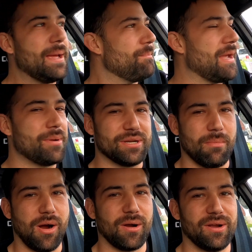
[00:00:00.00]
Maybe
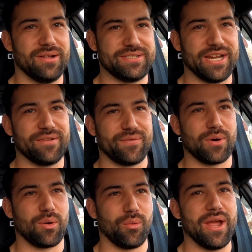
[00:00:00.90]
tomorrow I'll take it
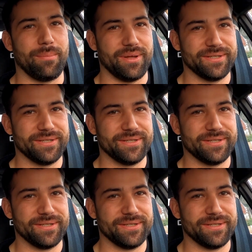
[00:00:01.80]
for a rip.